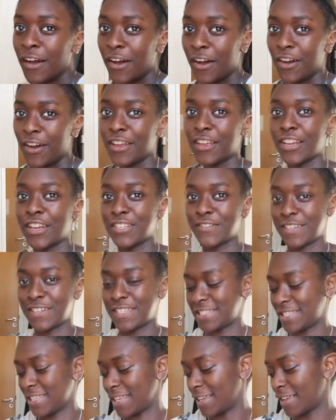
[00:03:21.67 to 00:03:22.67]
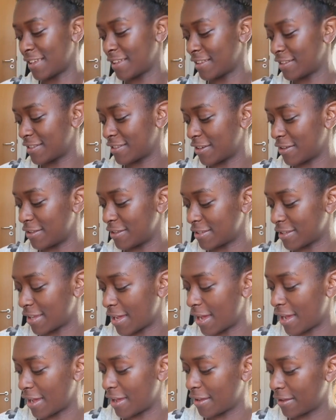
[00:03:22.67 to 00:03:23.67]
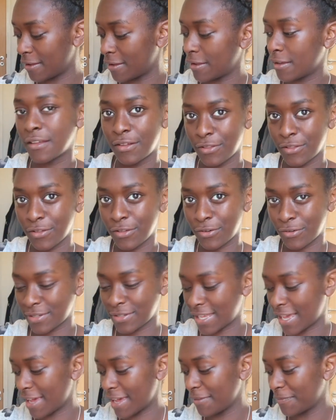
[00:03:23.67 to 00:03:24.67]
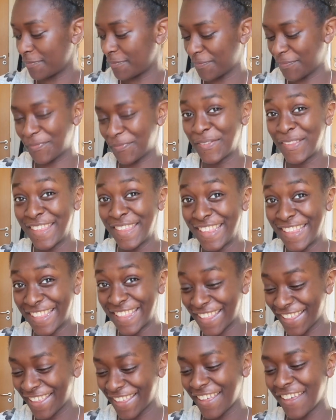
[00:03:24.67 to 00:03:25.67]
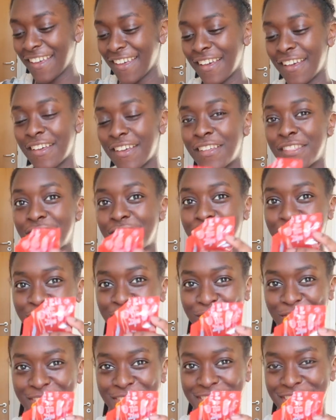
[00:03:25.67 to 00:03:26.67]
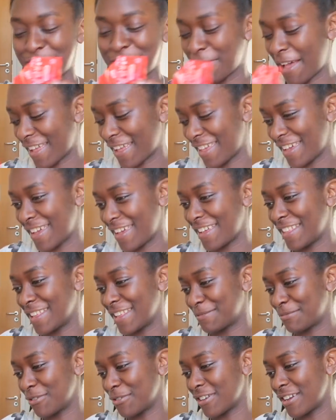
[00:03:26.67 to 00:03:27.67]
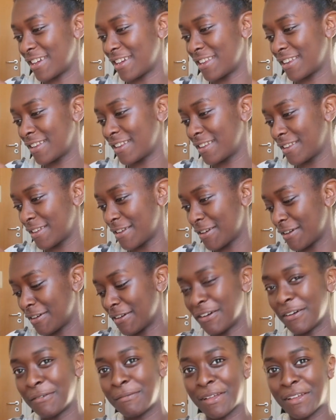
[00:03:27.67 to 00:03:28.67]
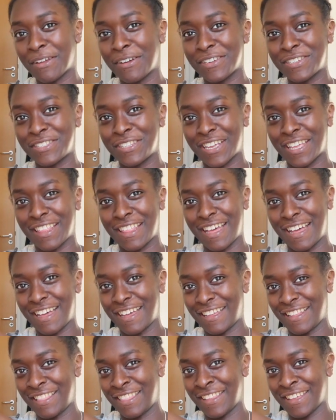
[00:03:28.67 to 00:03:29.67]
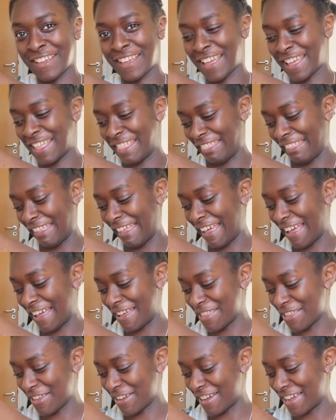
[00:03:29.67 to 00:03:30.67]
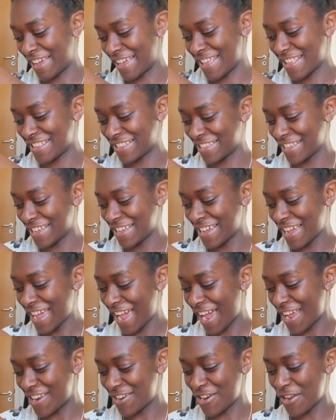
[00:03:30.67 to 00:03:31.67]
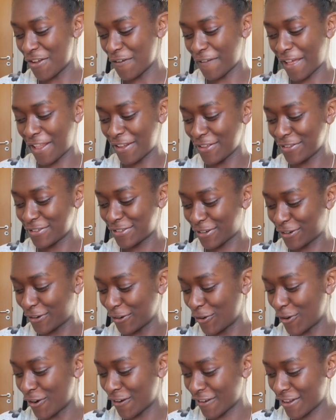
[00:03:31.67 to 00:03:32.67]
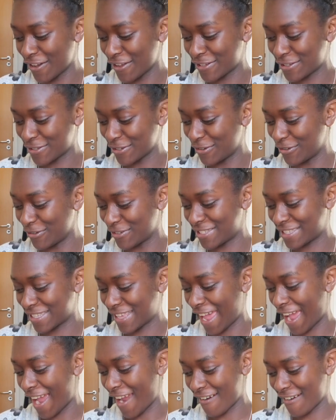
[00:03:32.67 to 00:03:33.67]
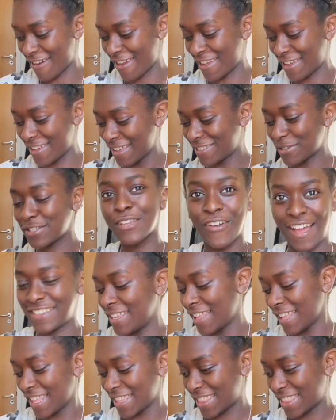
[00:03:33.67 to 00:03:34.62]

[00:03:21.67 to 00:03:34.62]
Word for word: Are you guys ready to see? So there's noodles here. The sauce in this packet, let's pour it in. Oh my gosh, look at that, you guys. I don't know if that looks glorious or scary. Look at